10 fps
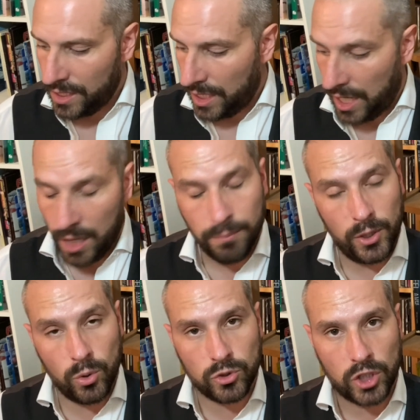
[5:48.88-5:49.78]

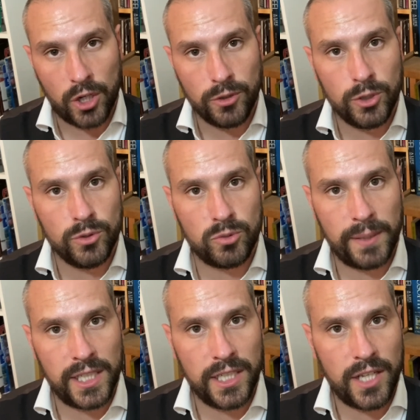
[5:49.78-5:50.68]
But also you would
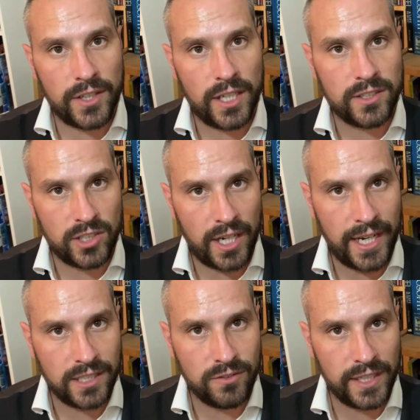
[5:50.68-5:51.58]
speak another
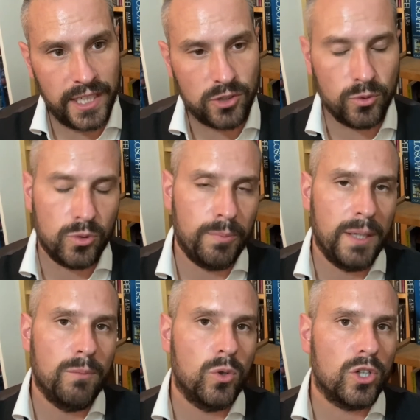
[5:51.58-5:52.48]
dialect of English, which would
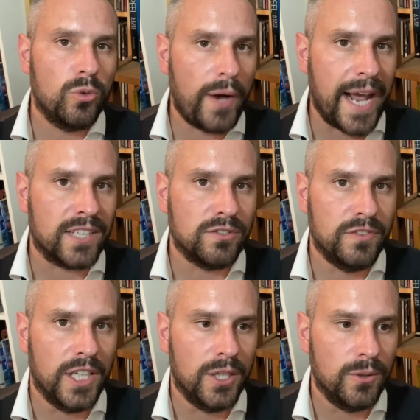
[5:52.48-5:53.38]
be a more correct
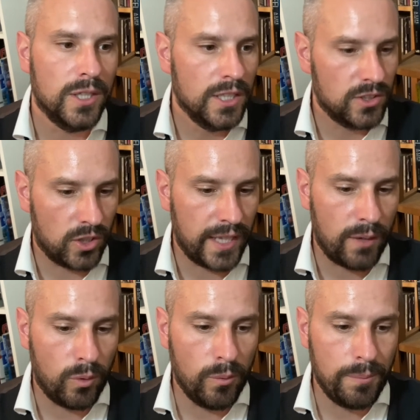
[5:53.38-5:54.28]
view. So
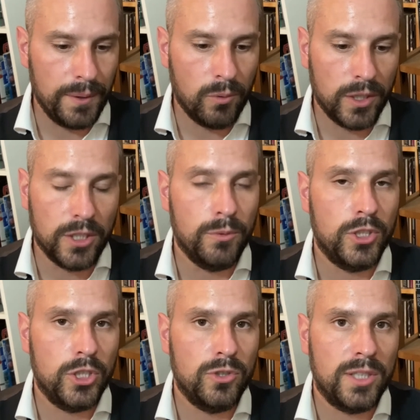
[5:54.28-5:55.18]
that one would be one that you
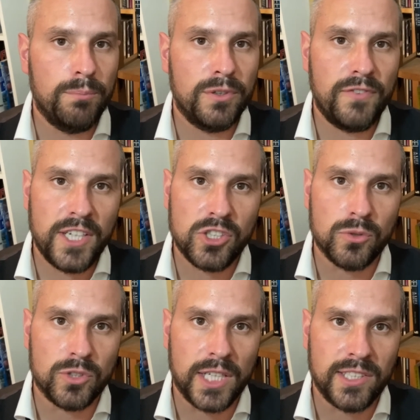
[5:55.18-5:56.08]
would use in
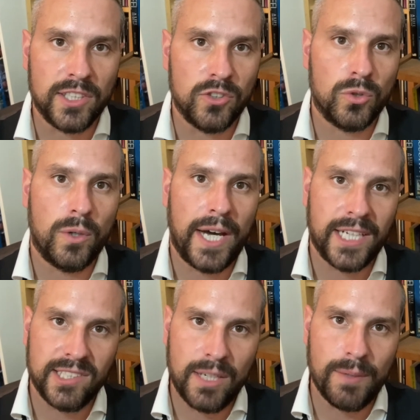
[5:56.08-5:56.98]
professional settings or
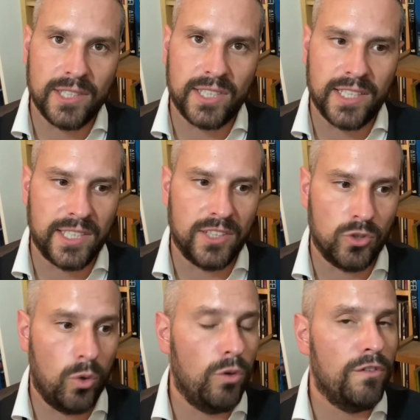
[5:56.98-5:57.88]
academic settings
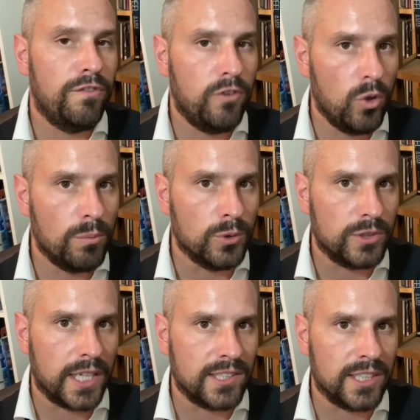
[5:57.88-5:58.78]
or formal
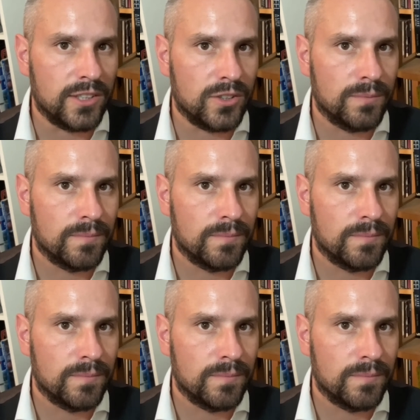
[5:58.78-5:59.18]
settings.